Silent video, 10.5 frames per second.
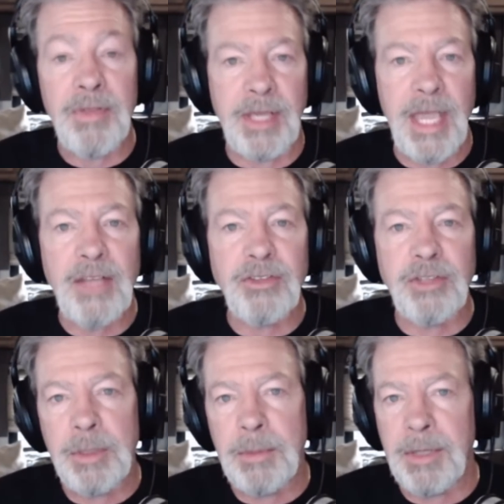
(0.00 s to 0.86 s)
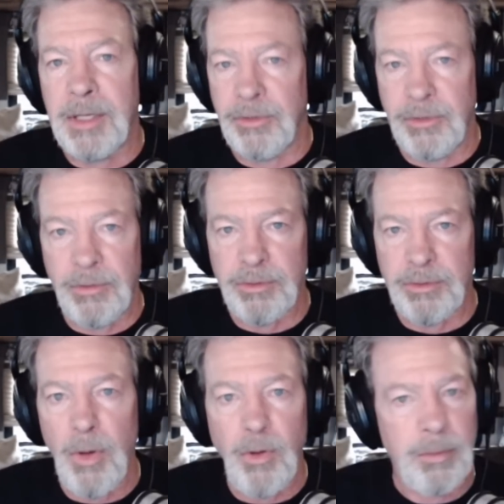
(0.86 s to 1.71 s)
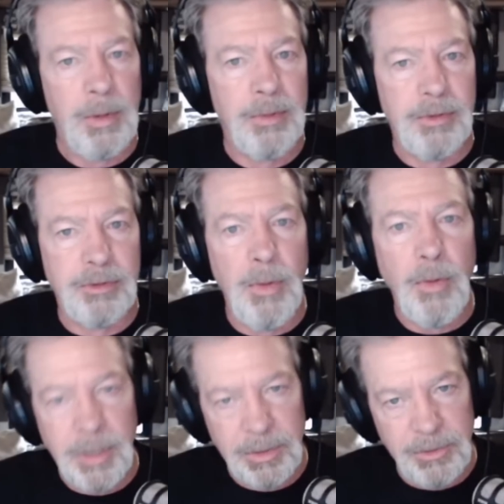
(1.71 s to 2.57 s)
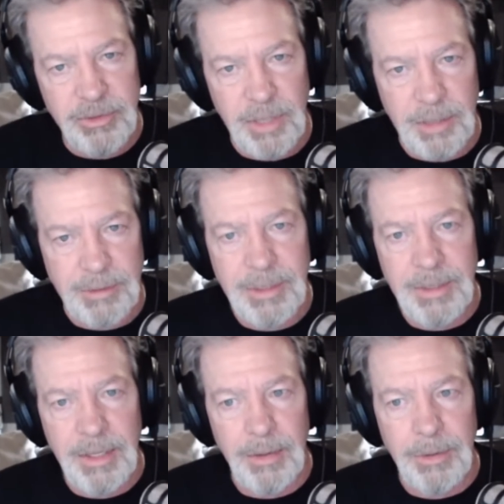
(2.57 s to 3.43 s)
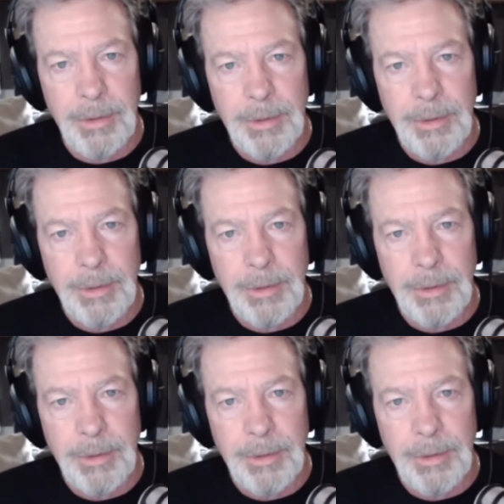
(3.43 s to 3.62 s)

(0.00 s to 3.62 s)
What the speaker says: case simply because of the smoke. Remember the smoke getting sucked in there.